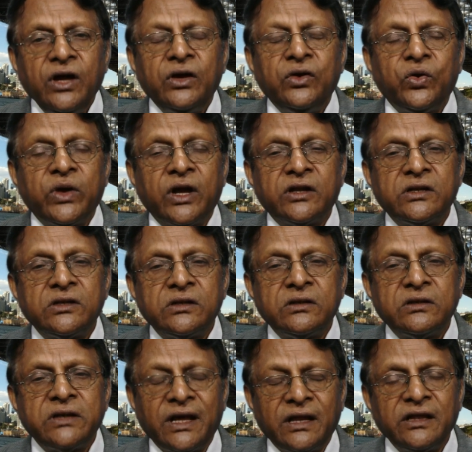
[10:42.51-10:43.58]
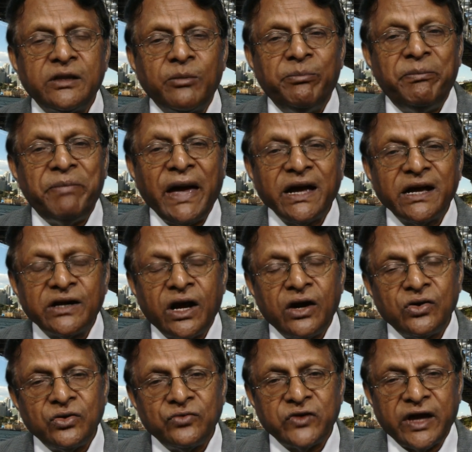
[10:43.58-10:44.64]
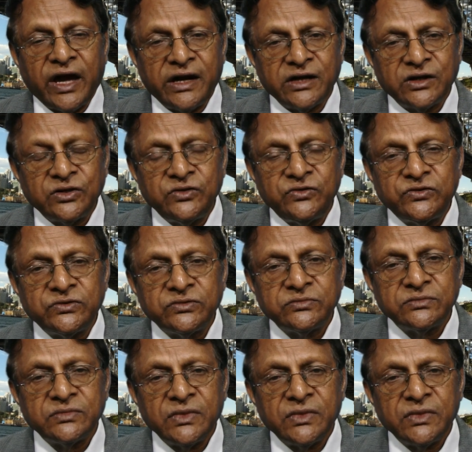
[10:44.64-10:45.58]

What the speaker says: You can tell the background of characters